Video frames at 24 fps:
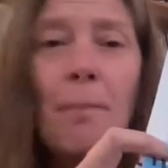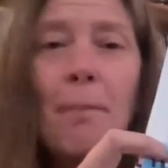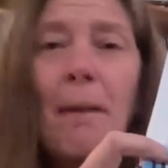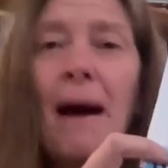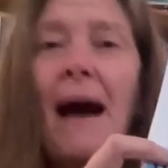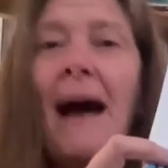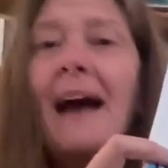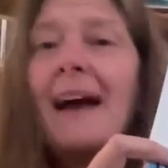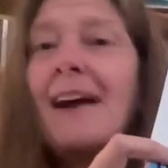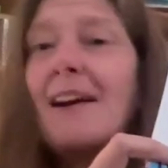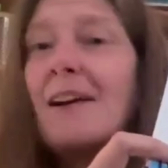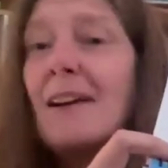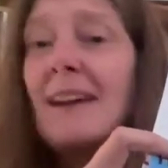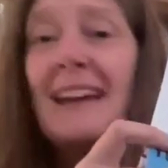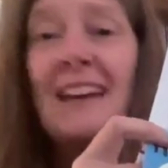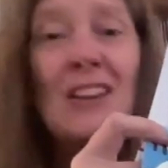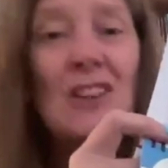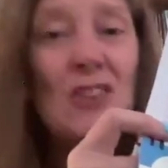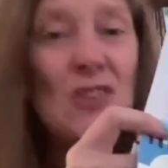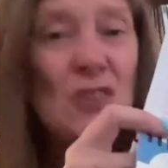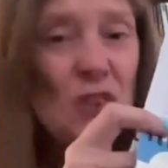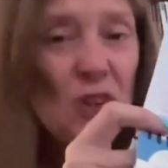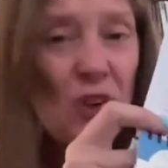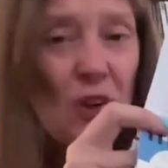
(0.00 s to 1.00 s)
back
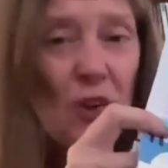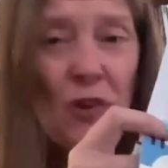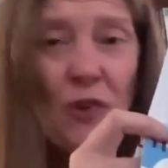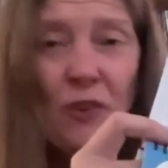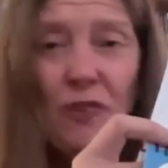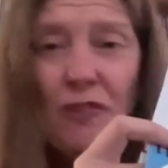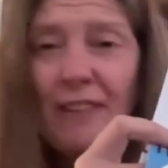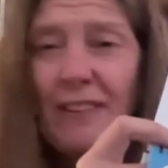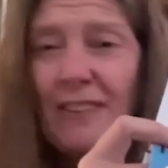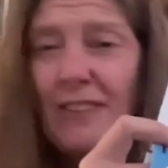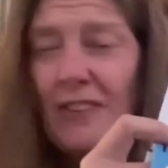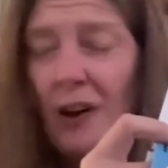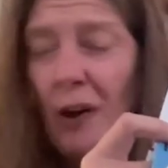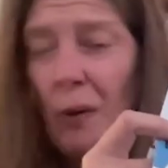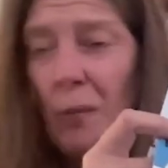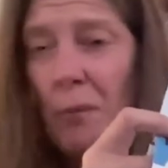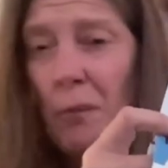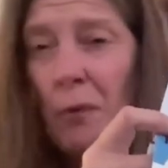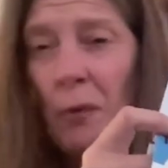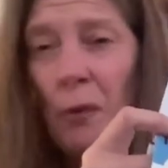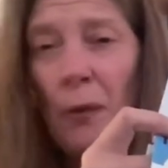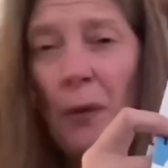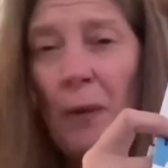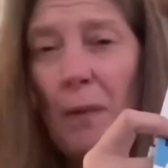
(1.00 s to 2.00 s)
issues, for
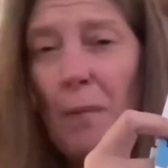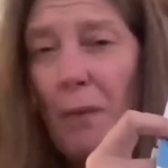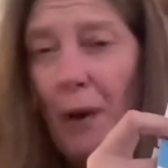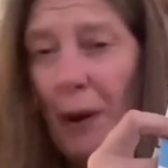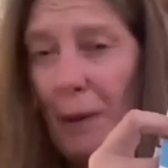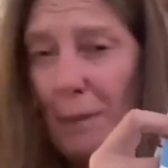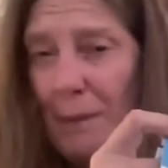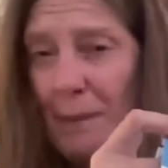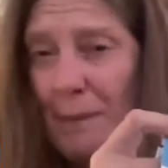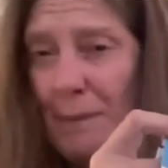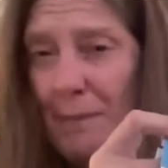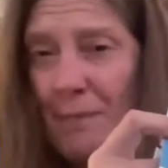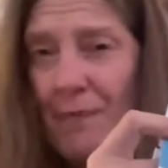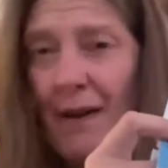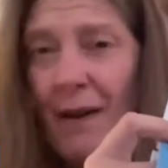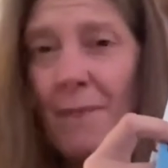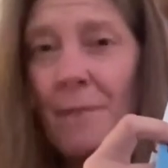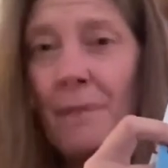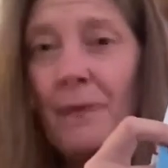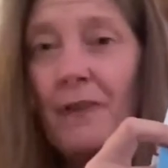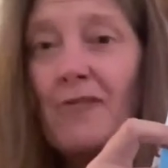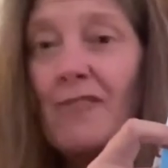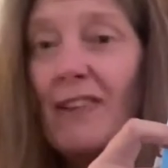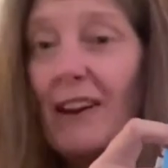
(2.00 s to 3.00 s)
example, that might be
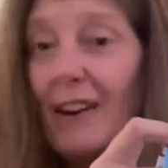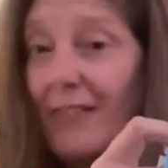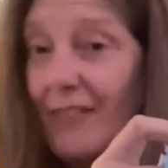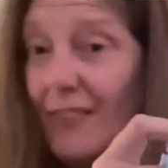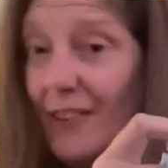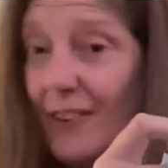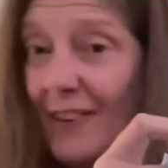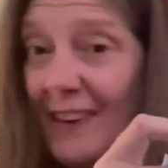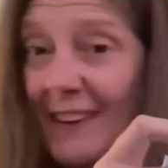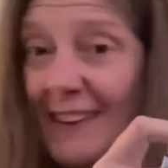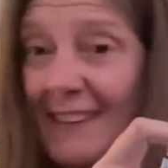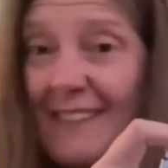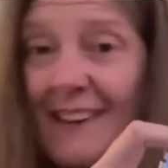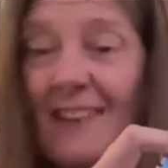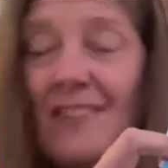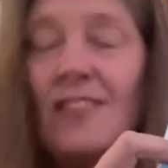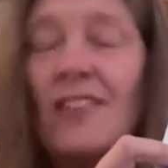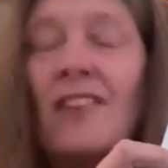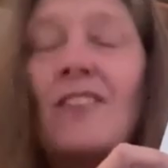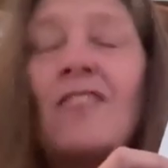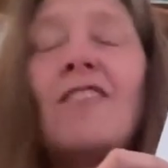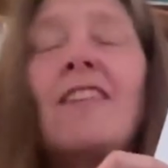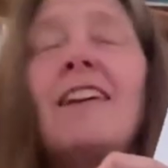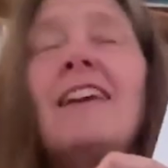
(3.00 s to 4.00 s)
relevant in
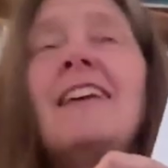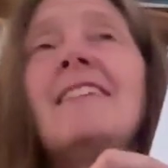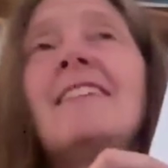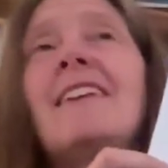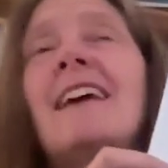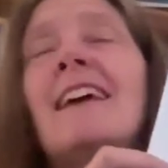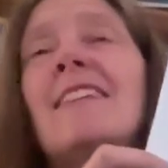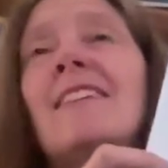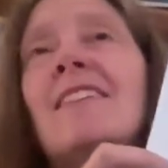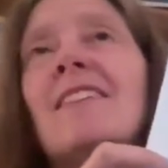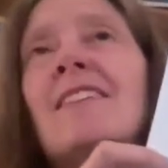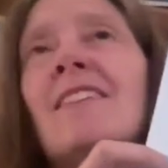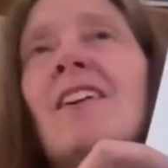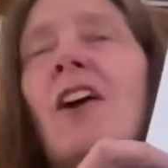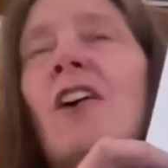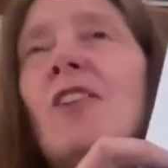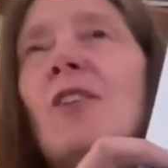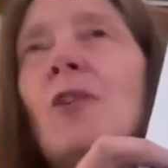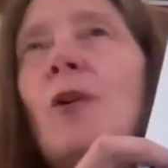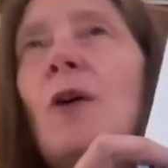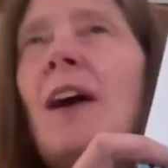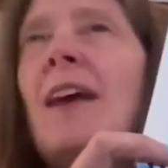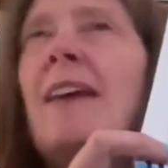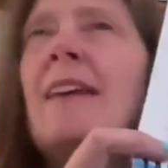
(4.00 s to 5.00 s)
tension and release
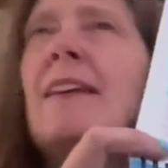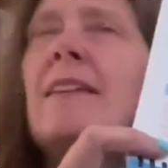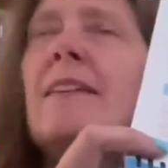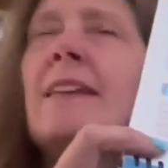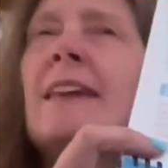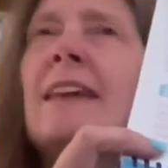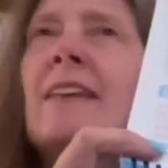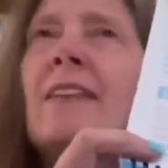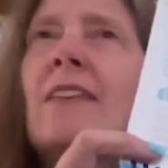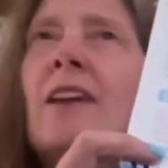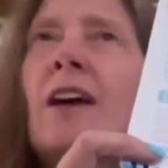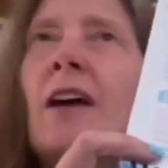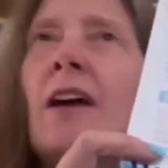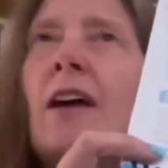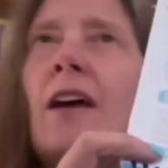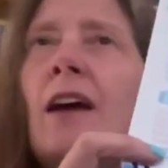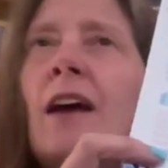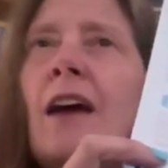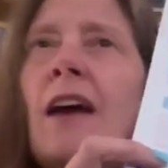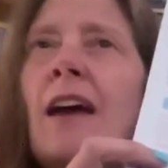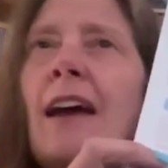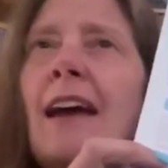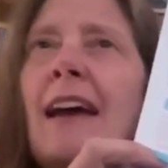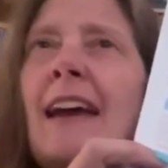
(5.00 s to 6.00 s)
exercise, or anything that
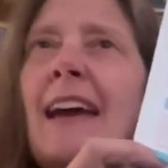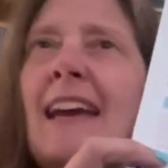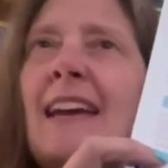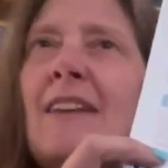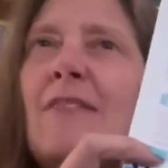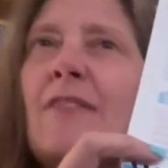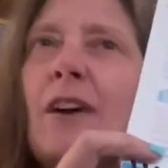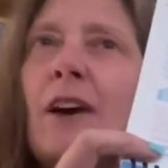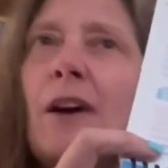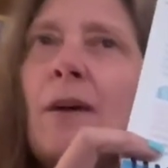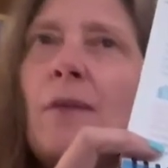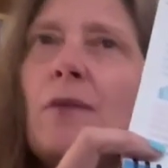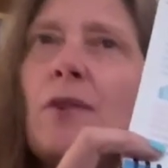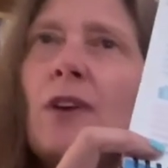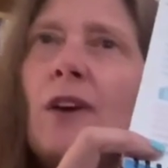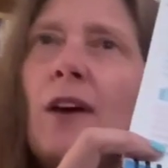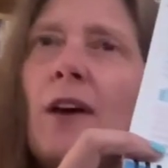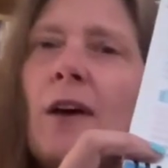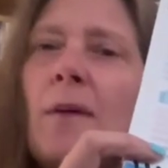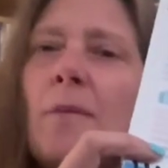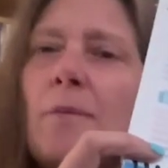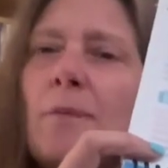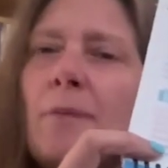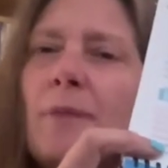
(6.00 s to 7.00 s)
either
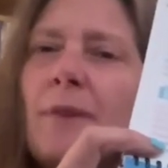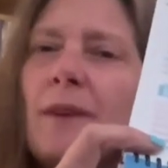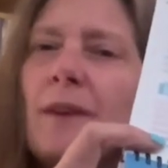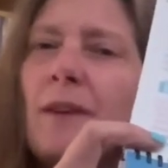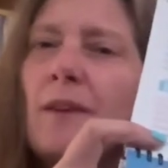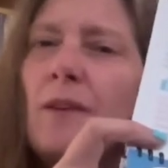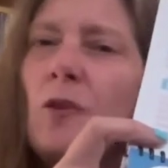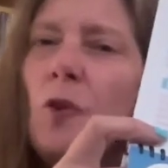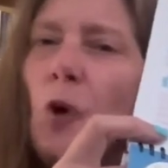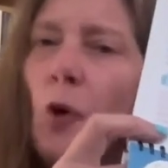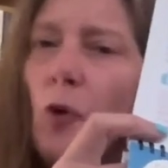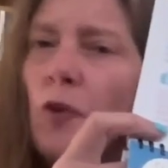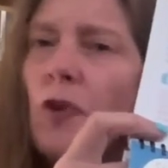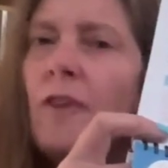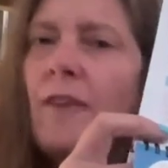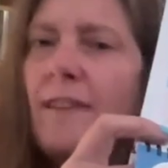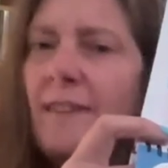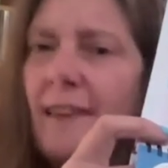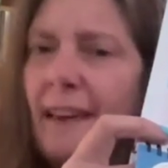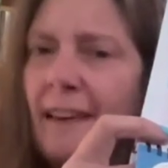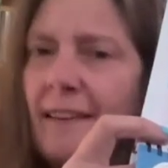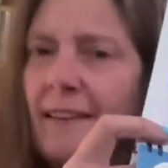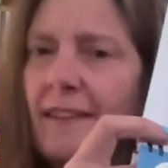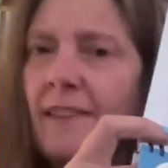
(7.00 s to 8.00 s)
to not do
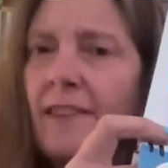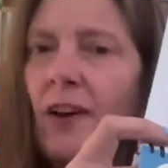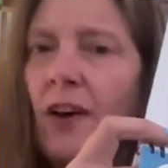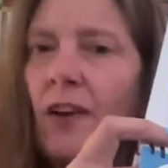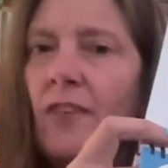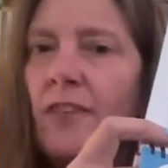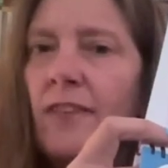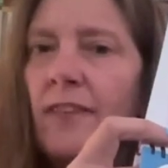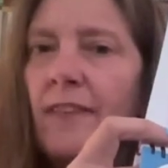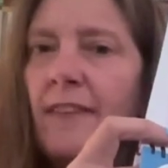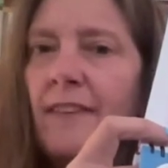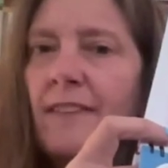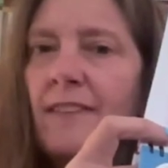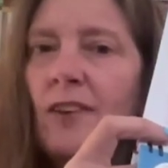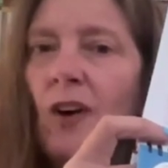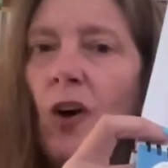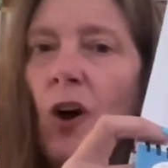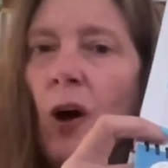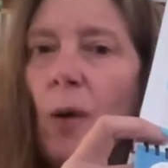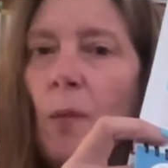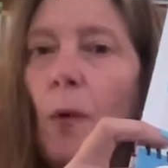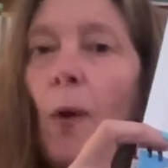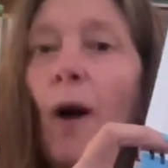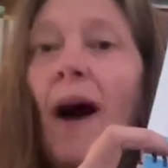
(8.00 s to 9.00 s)
this exercise at this
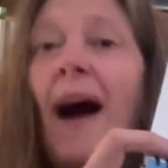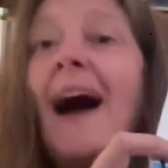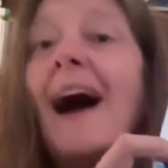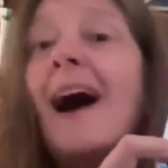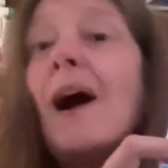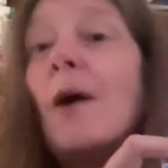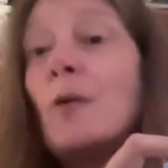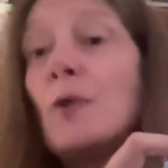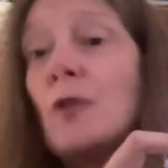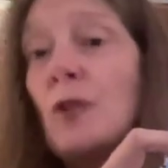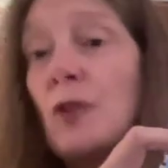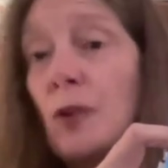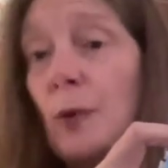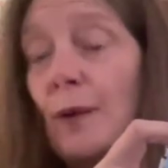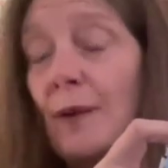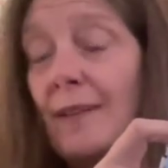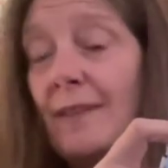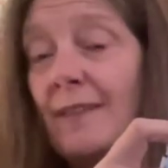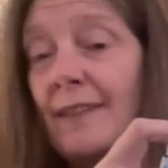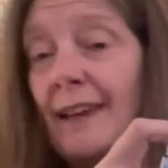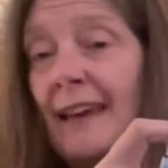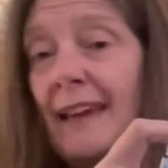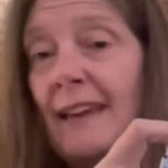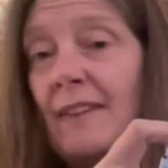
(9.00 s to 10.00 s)
time or how to do
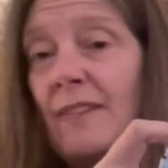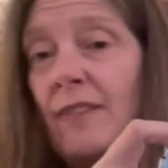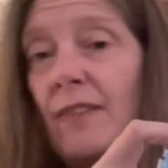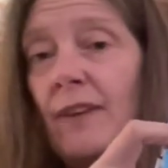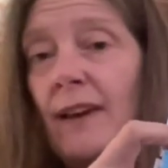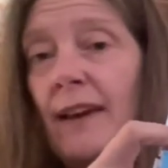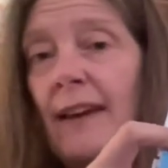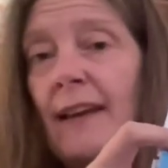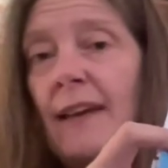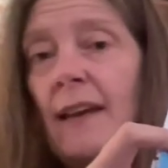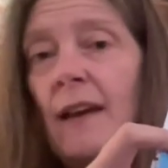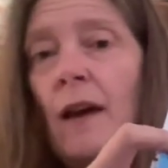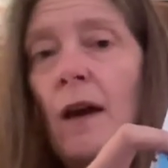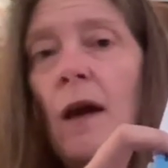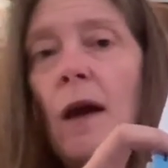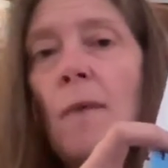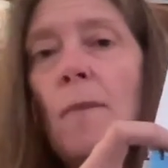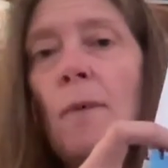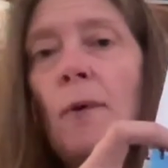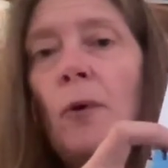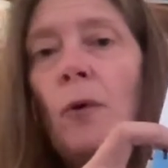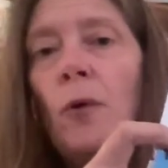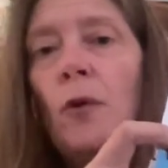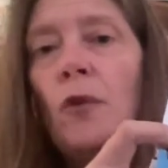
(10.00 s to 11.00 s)
it safely.
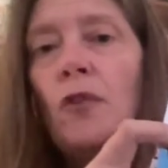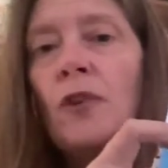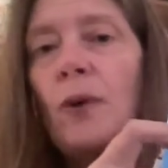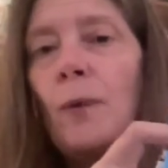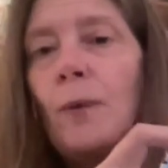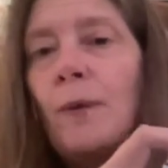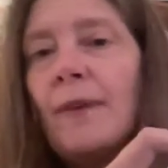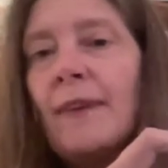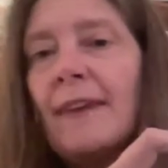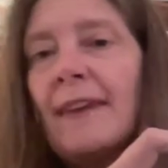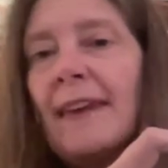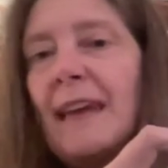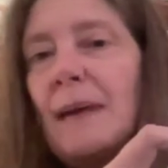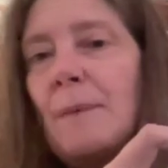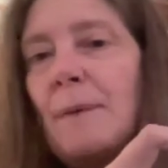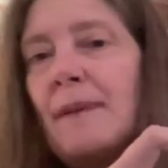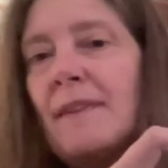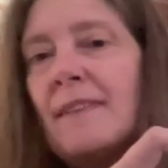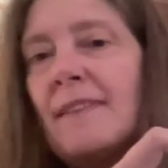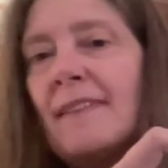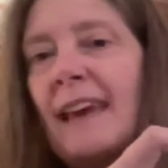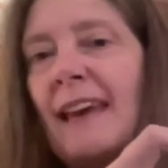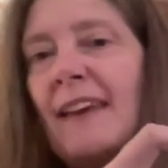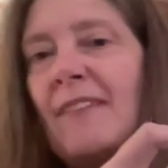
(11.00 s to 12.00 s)
But also in the
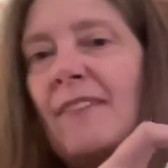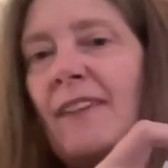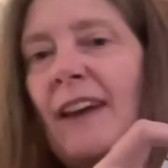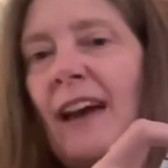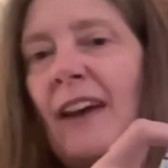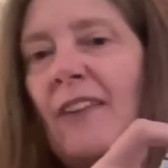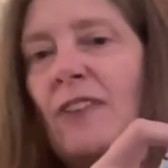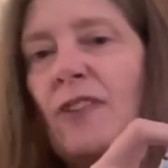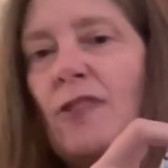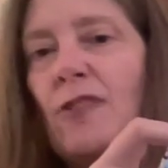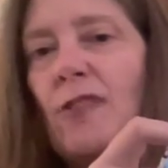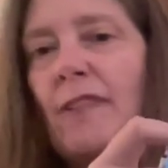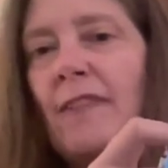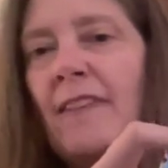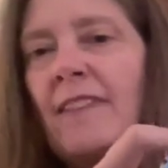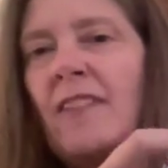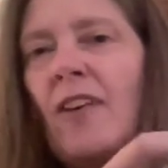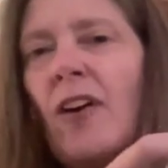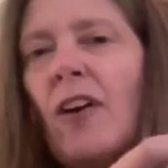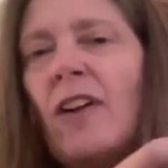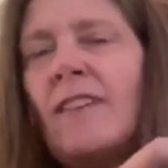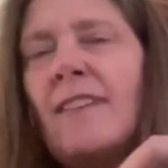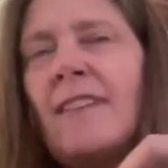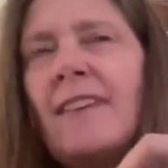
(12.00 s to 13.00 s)
keeping safe category, this
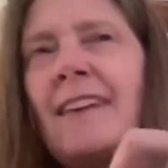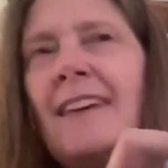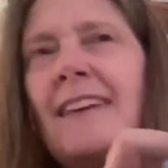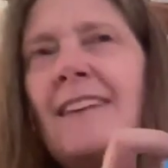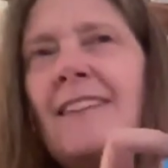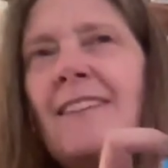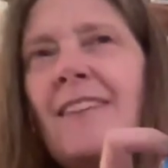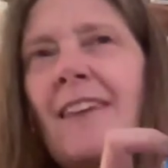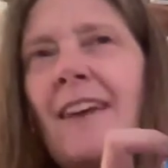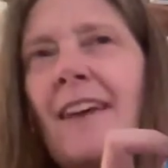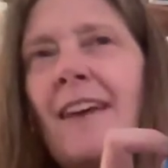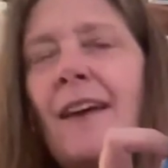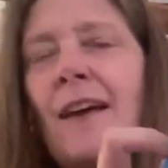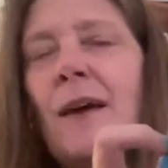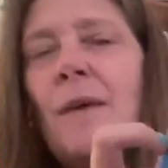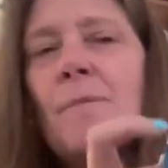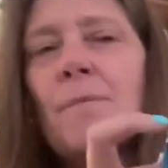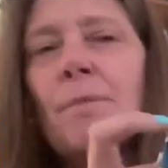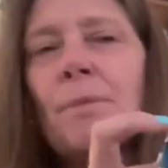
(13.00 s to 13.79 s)
idea is that